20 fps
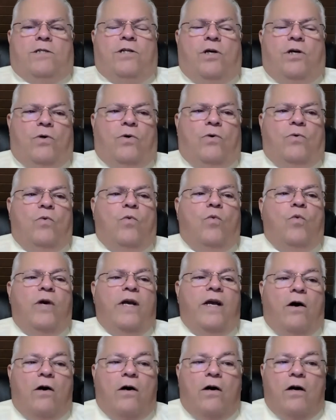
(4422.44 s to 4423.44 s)
So
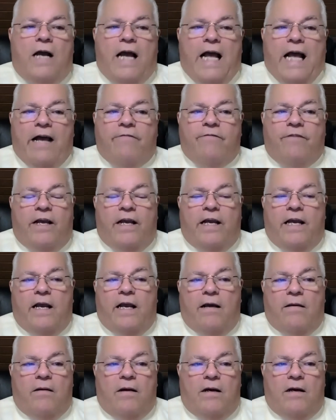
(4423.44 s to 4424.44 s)
we are
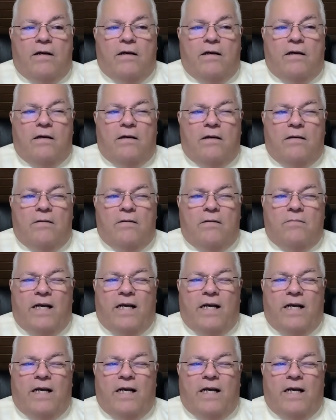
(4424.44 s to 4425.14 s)
having, uh,